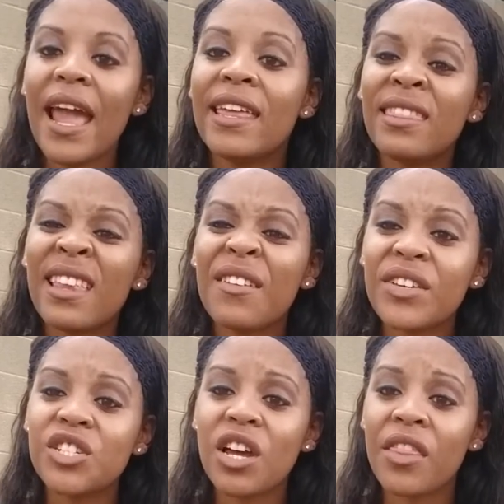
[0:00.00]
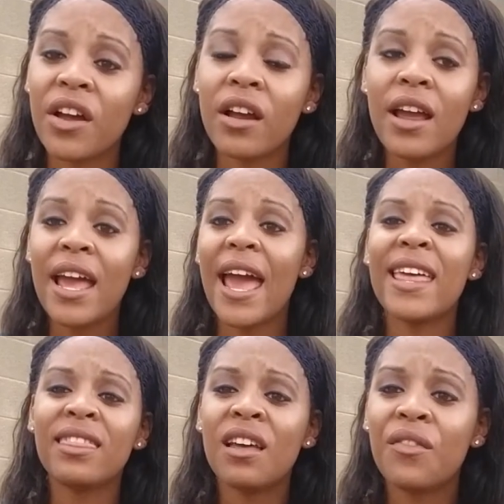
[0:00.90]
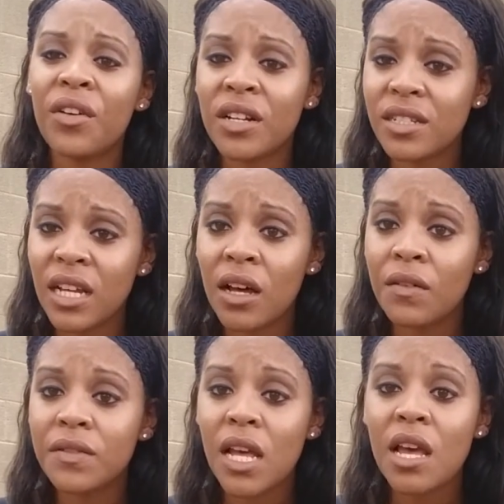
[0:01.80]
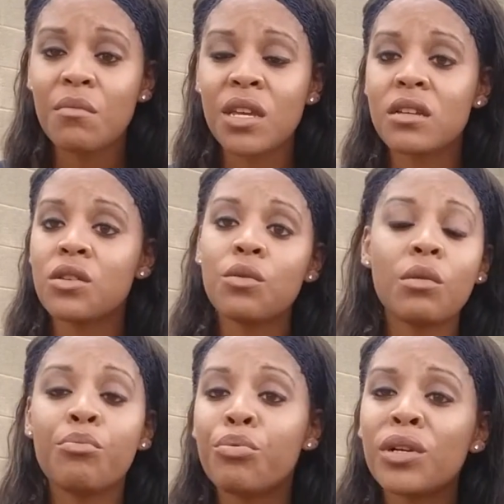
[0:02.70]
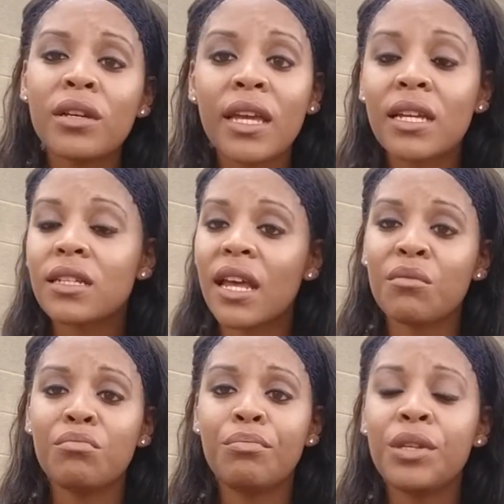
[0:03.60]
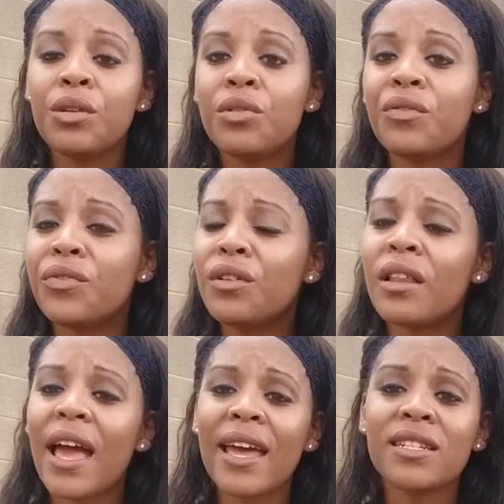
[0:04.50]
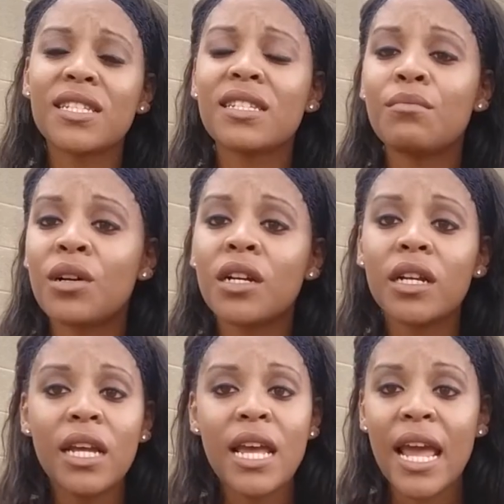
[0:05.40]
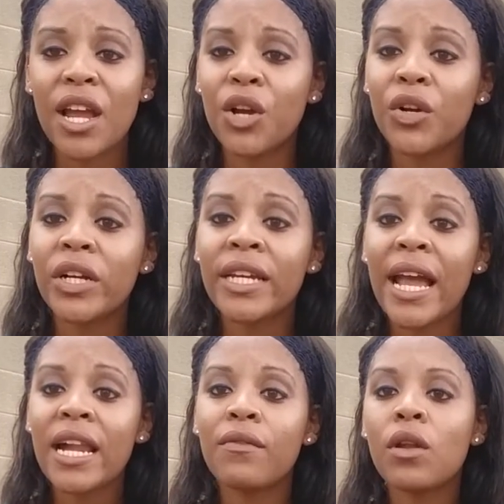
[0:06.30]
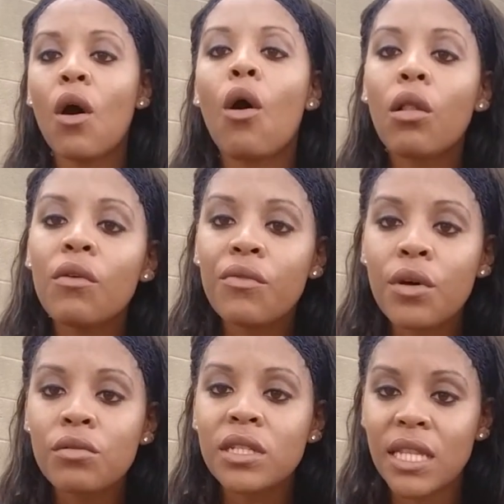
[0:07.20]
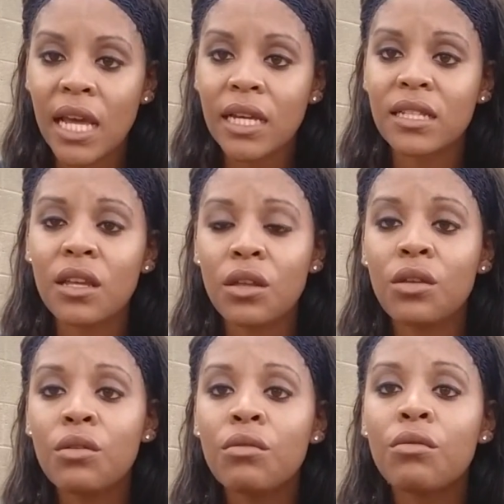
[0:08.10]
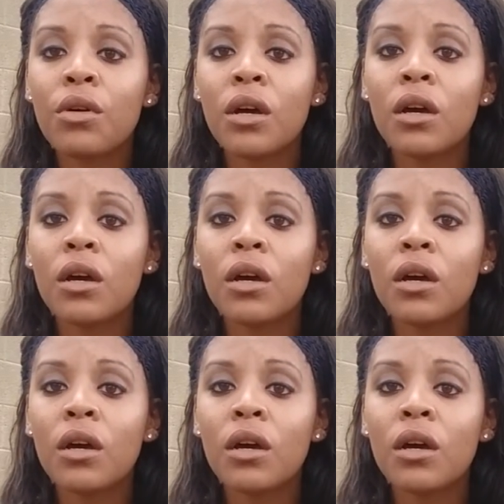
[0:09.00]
and love each other and love ourselves, because you are brilliant and beautiful and smart and creative and all of those things that you